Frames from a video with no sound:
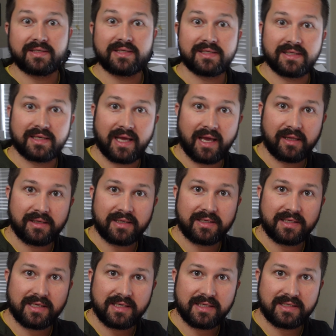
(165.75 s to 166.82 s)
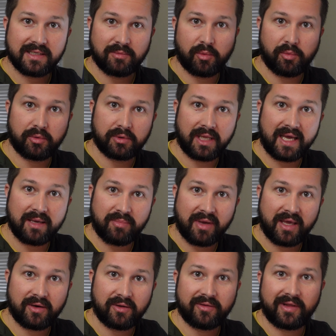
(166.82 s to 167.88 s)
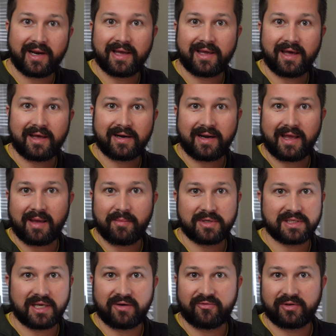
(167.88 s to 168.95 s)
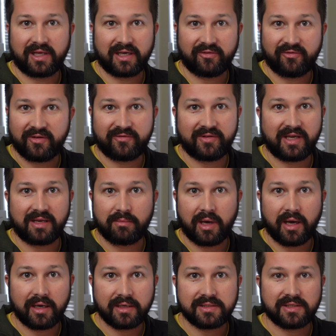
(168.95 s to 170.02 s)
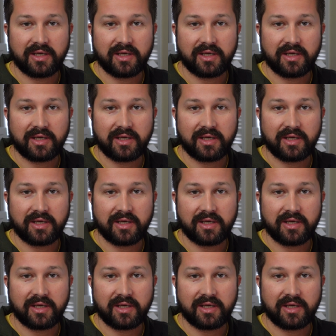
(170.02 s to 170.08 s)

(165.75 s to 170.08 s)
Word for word: This is an LED dimmable light panel that I got on Amazon for like 15 bucks.